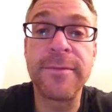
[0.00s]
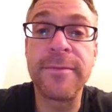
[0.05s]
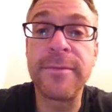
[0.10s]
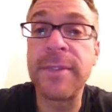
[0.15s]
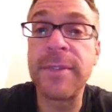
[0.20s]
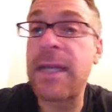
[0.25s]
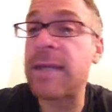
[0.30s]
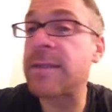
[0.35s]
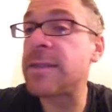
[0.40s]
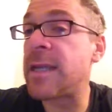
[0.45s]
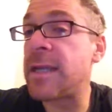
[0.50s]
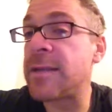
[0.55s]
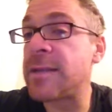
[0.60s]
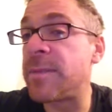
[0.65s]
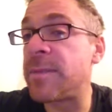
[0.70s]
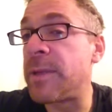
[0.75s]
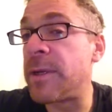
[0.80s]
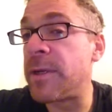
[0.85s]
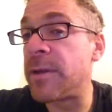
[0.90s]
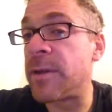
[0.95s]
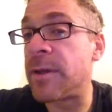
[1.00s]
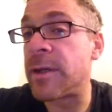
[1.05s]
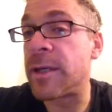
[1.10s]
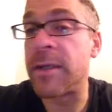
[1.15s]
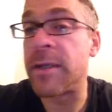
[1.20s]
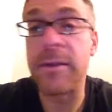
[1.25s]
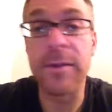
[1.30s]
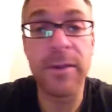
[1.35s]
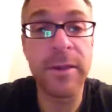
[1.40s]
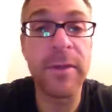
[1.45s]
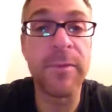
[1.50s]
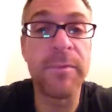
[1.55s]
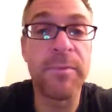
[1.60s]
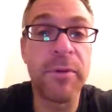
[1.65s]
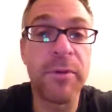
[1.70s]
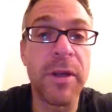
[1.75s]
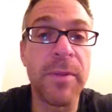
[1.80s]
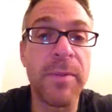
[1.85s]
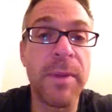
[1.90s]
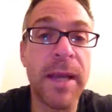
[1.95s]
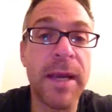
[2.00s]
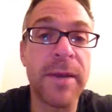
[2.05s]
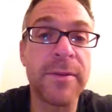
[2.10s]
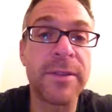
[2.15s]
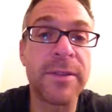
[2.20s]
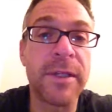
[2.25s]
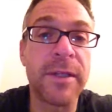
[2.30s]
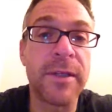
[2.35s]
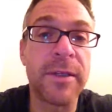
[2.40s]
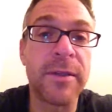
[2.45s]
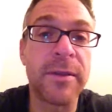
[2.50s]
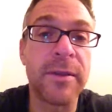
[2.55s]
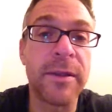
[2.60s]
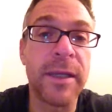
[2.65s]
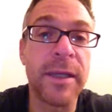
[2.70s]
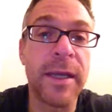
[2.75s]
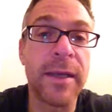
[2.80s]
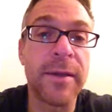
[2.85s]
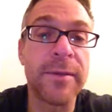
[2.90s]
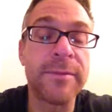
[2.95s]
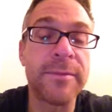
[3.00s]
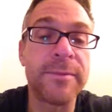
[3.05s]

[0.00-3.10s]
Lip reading: So how's the beard looking? Looking pretty bad. I was going to, yeah.